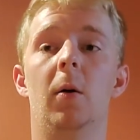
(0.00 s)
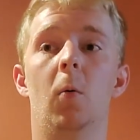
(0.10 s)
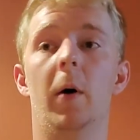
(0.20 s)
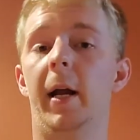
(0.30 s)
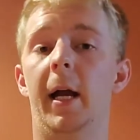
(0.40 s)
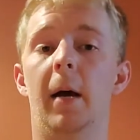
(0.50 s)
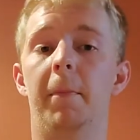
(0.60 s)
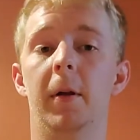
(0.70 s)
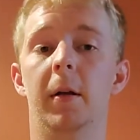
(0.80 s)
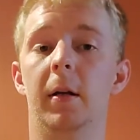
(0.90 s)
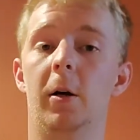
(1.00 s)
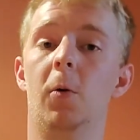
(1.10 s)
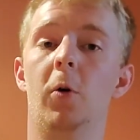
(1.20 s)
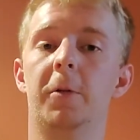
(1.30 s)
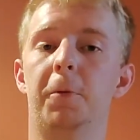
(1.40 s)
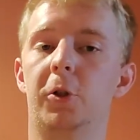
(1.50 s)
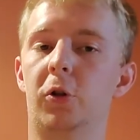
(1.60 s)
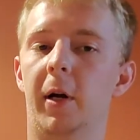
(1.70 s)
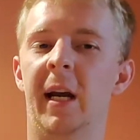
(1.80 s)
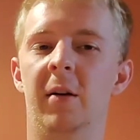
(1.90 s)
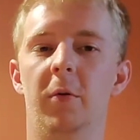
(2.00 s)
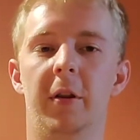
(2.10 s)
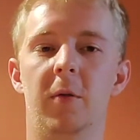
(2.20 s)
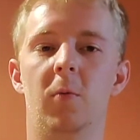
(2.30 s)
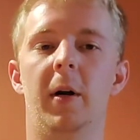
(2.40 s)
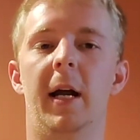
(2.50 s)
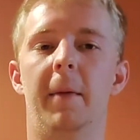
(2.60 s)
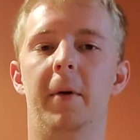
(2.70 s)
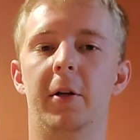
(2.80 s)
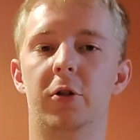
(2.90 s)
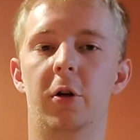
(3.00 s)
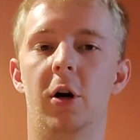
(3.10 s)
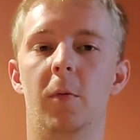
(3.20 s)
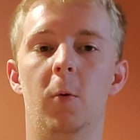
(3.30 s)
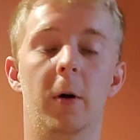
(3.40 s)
what happened or what's portrayed with what happened at Chernobyl.